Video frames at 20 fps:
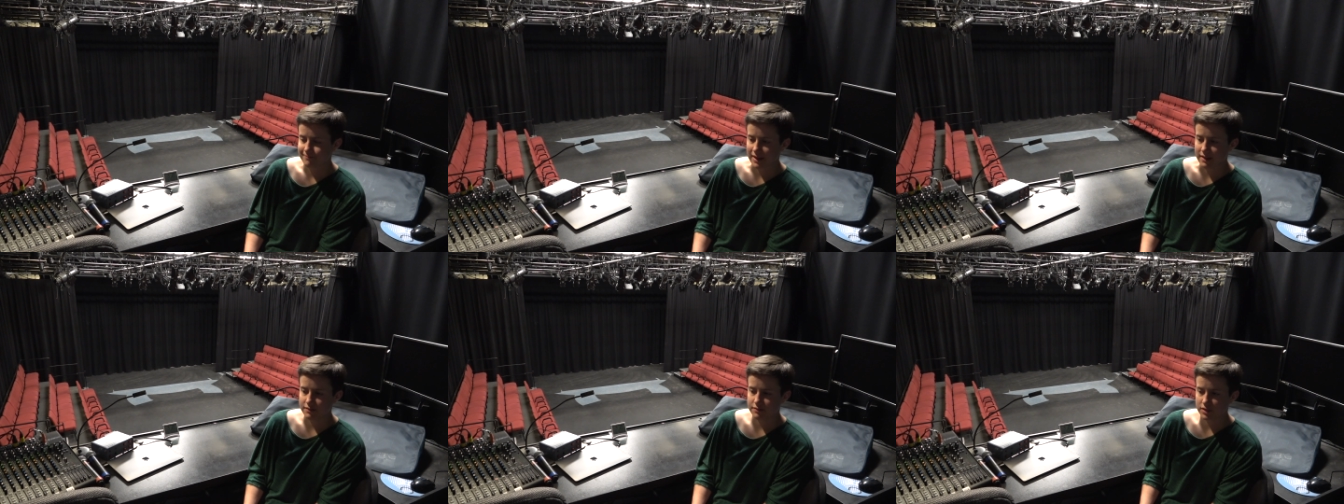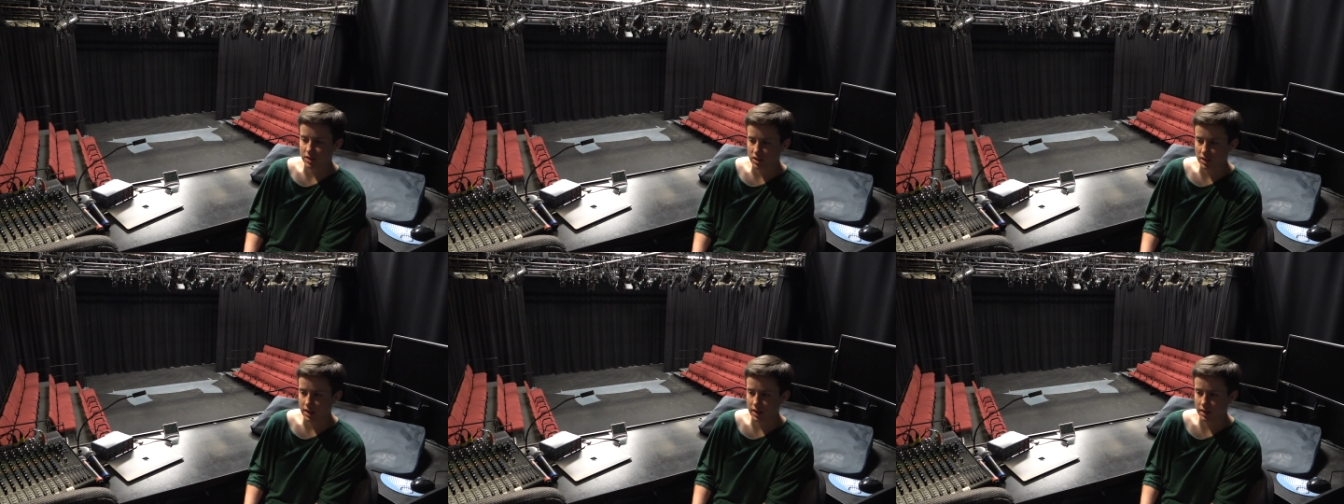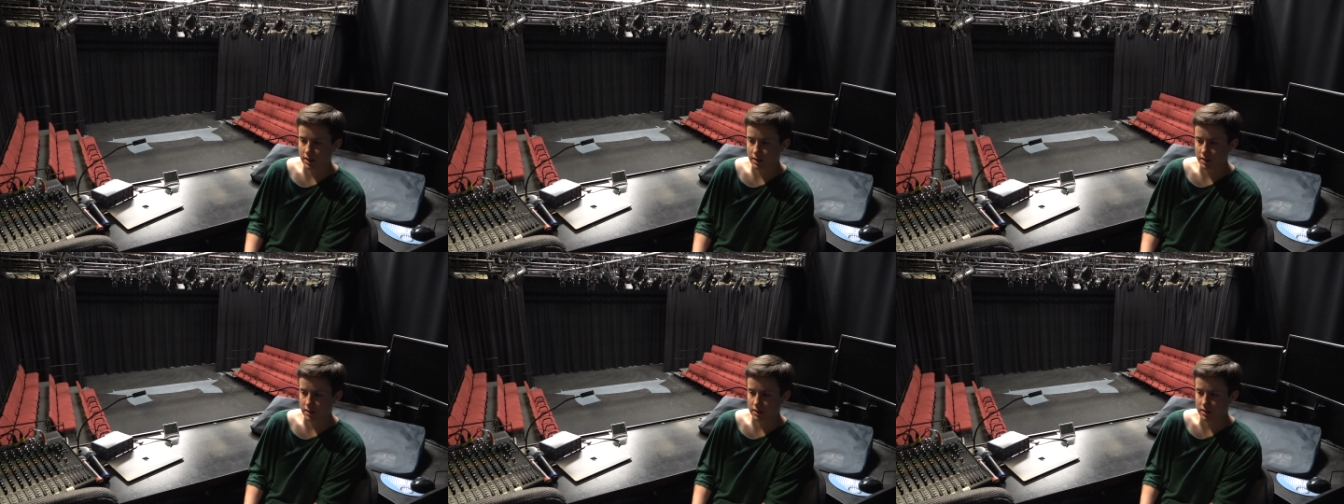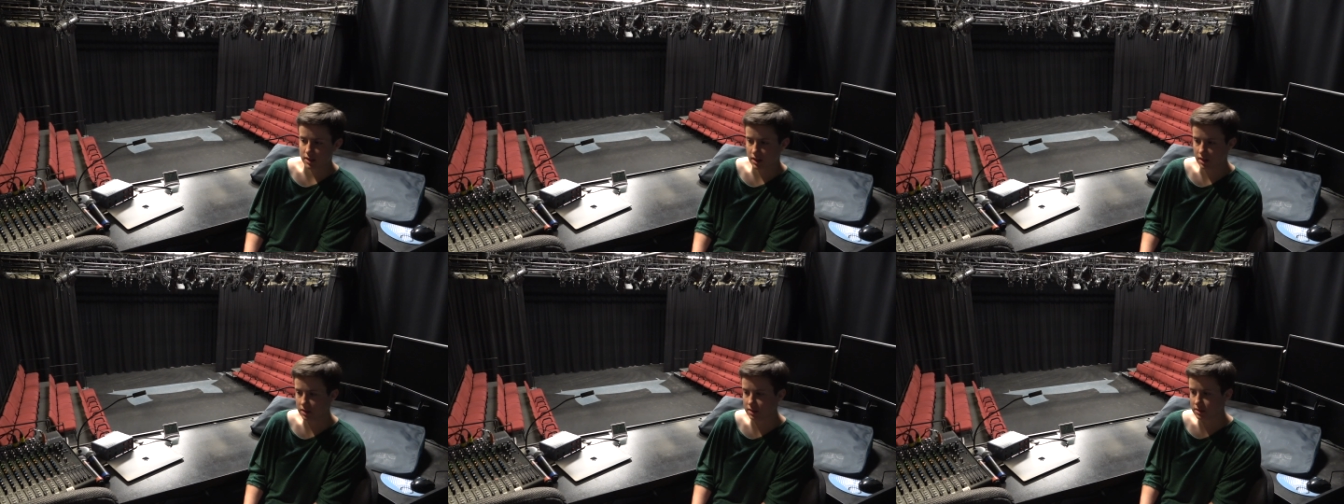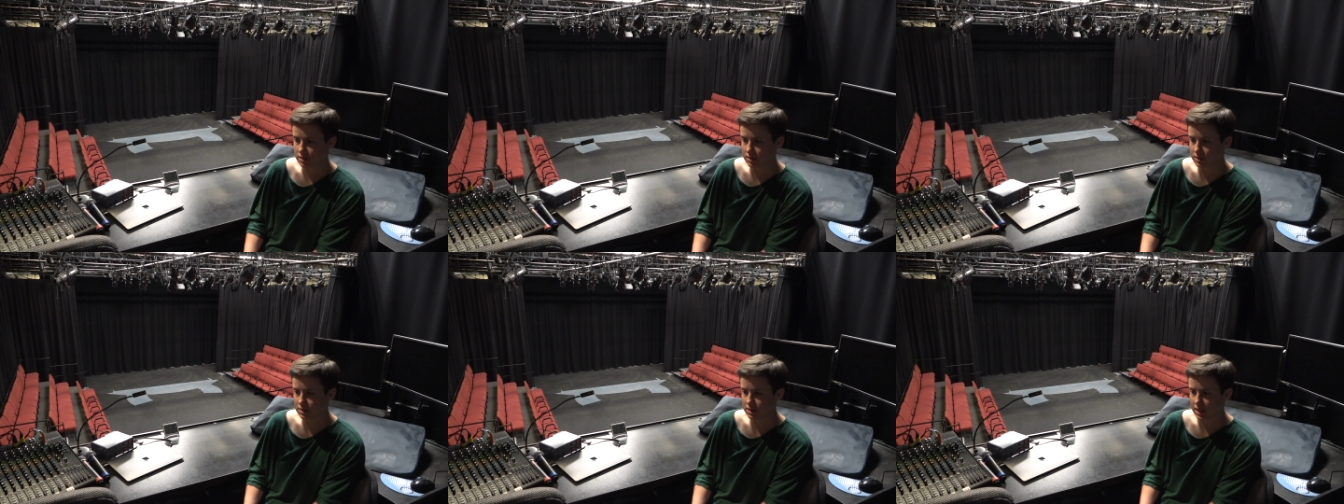feel like
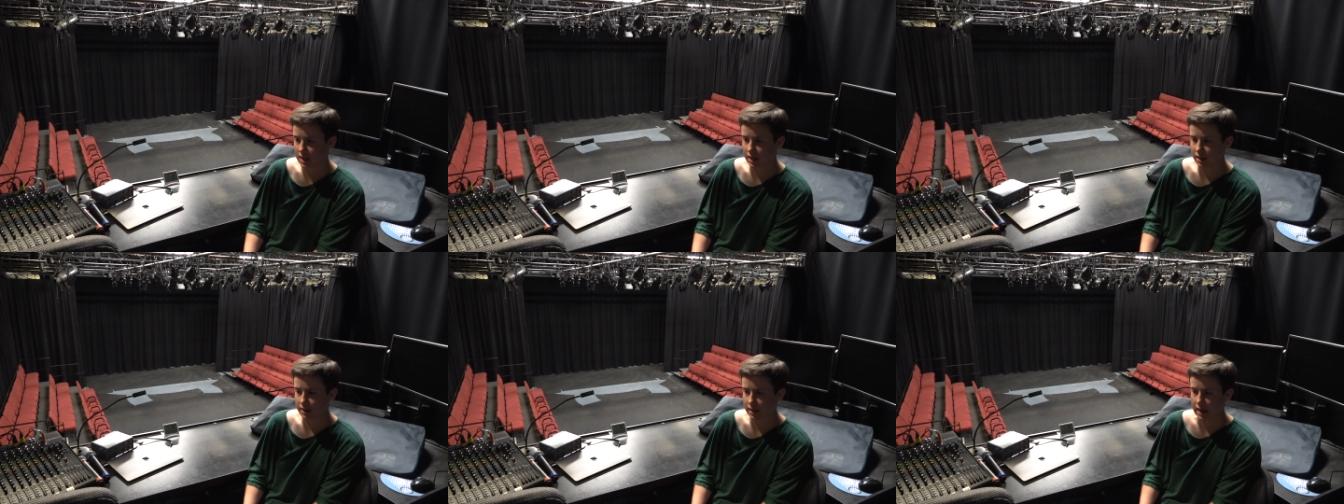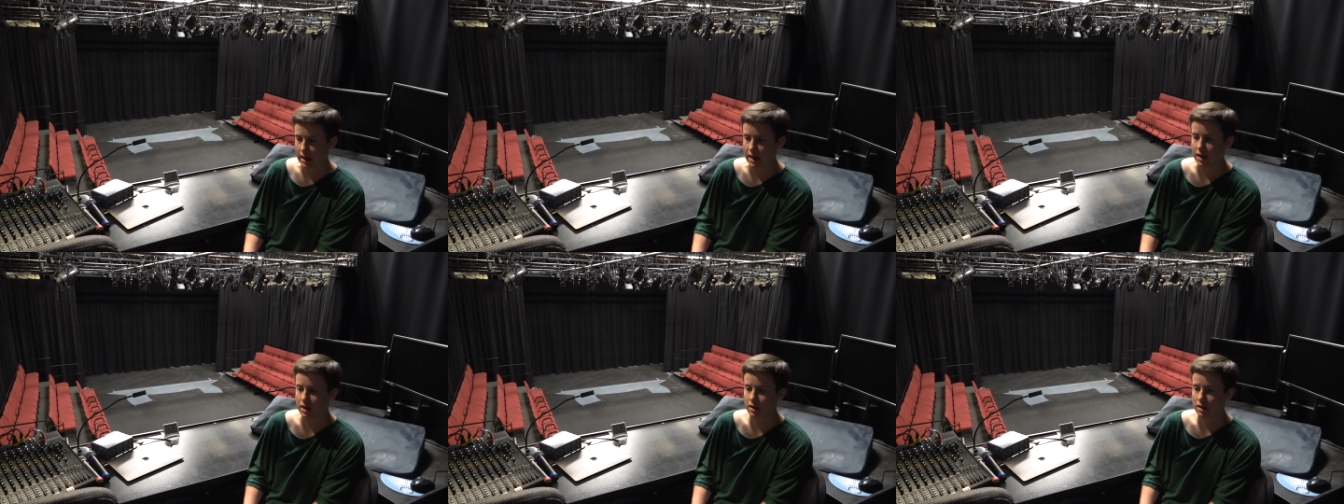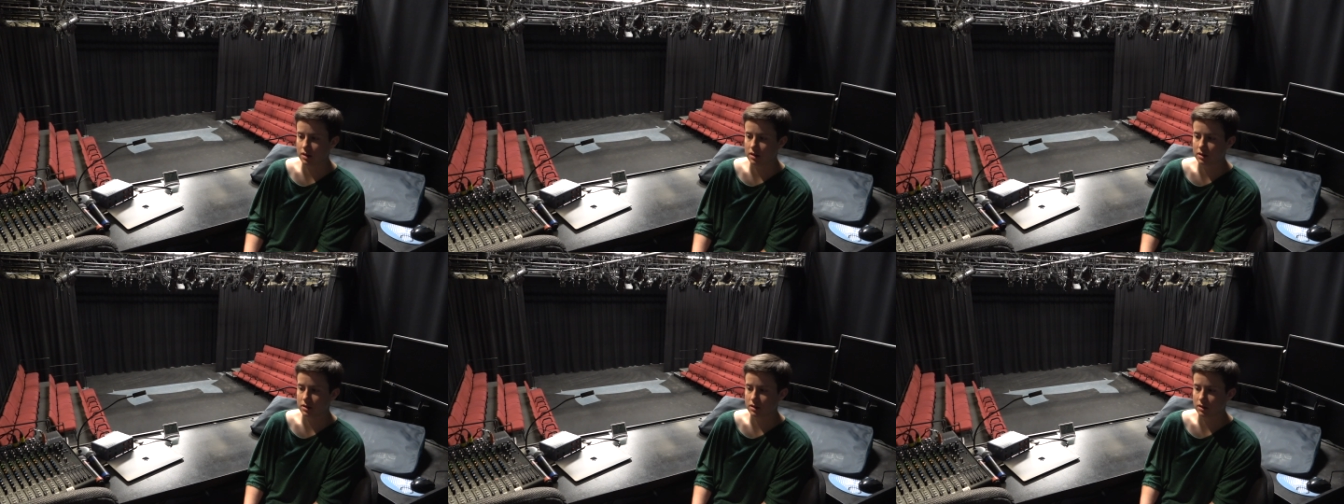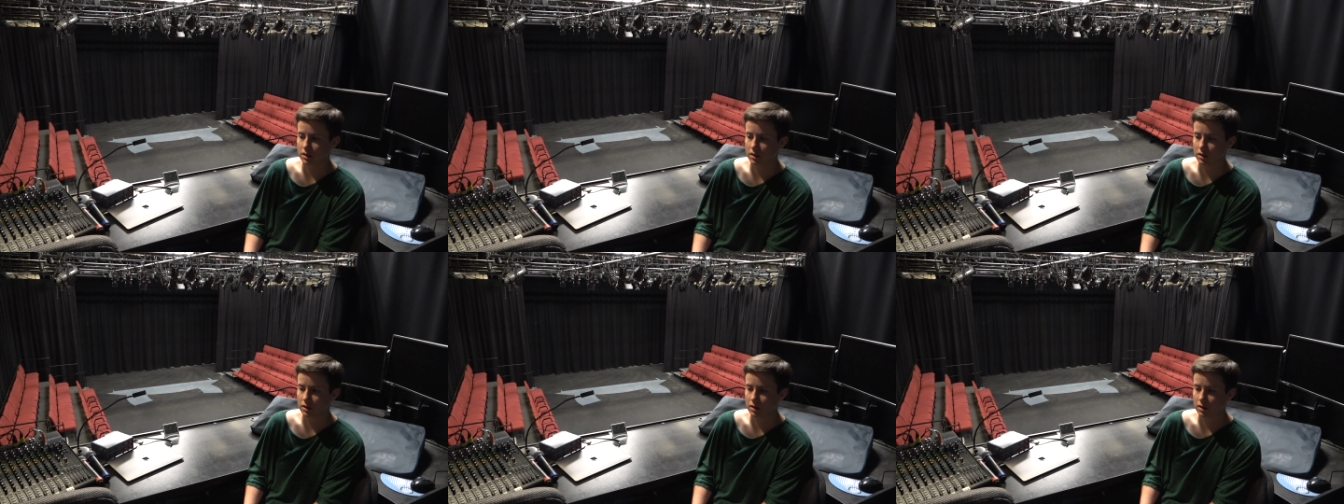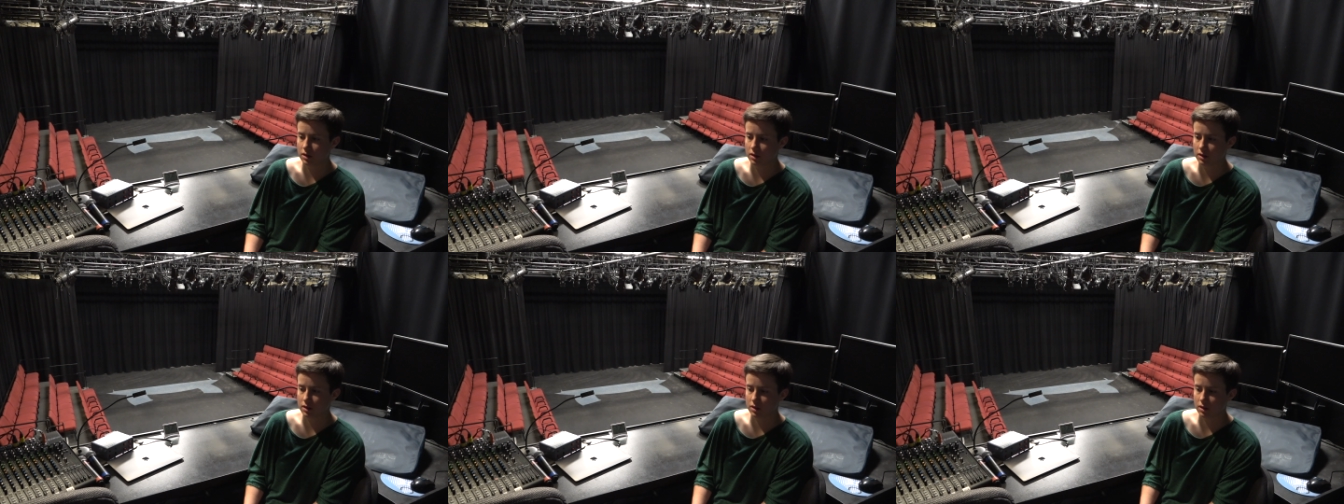things like that
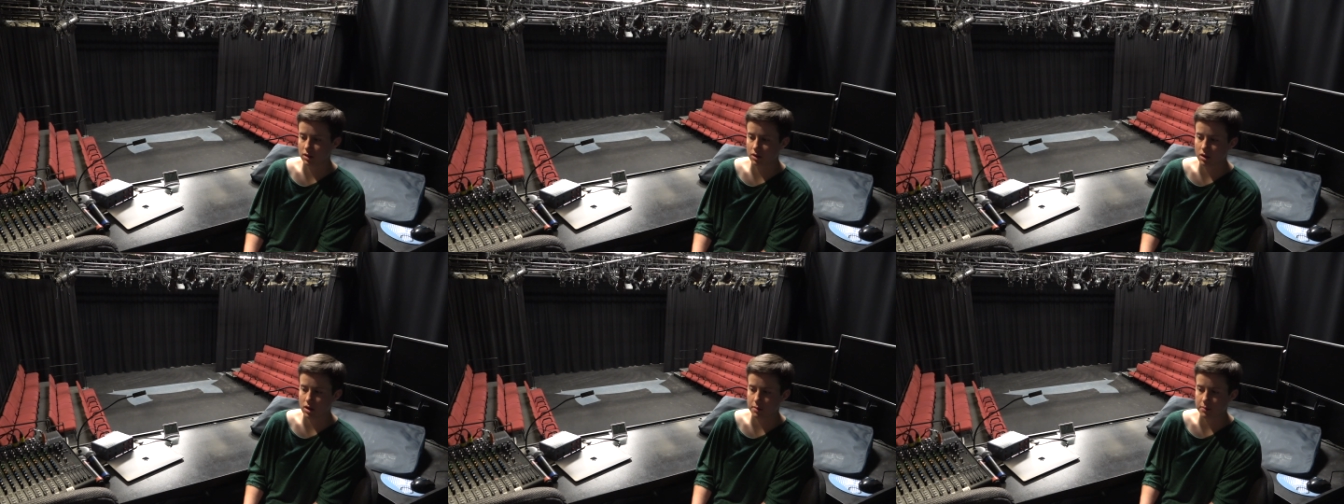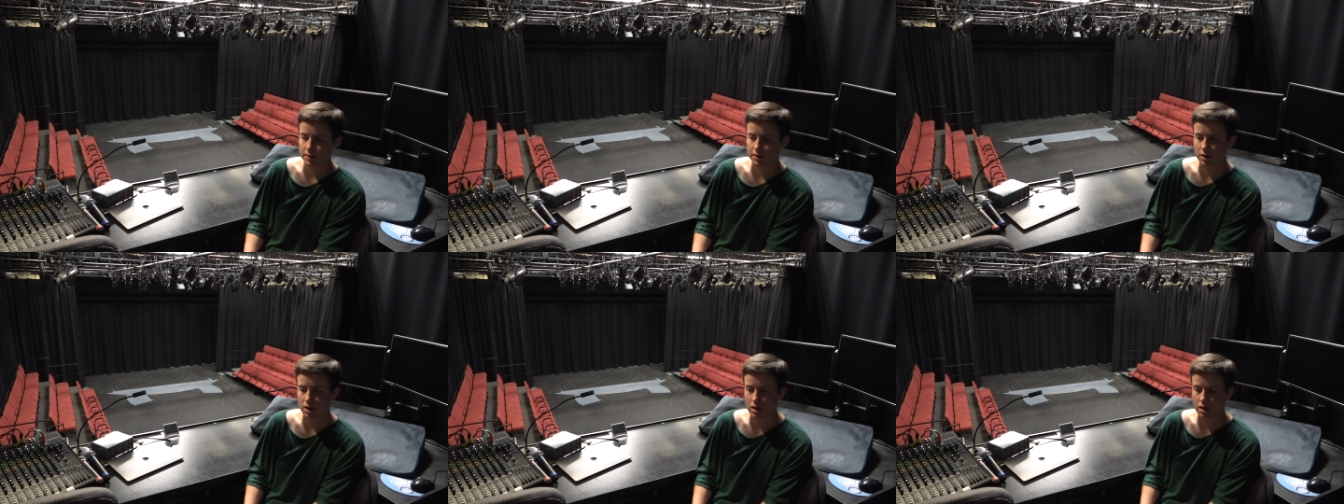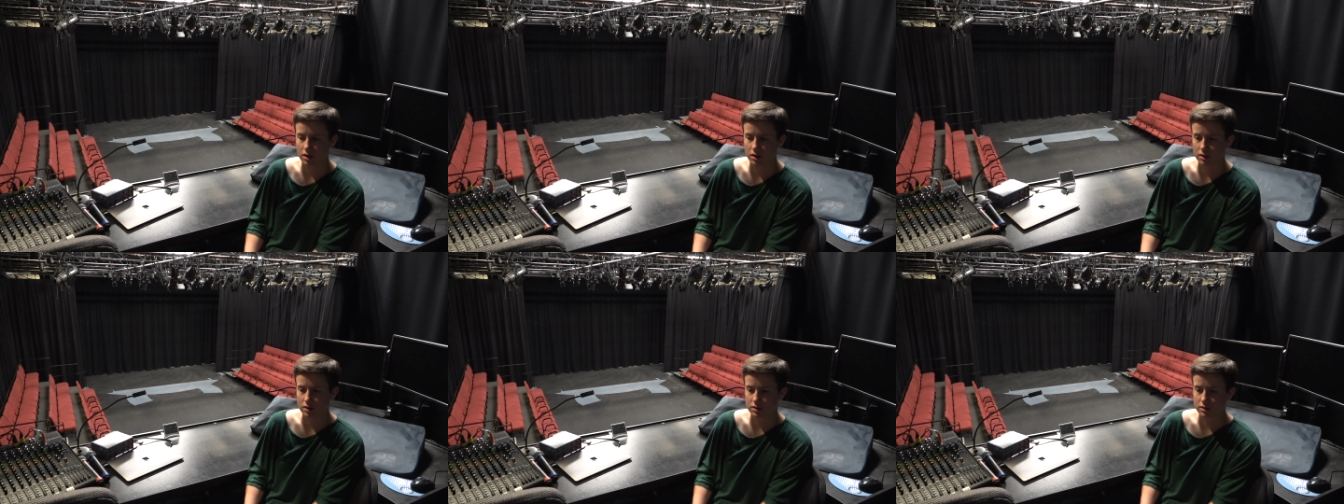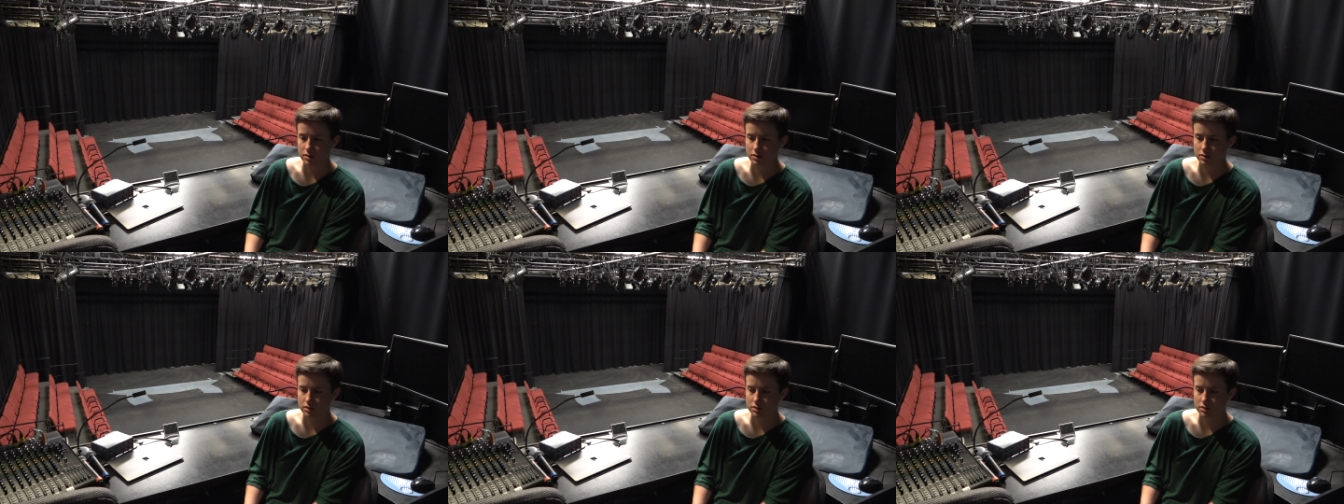come along,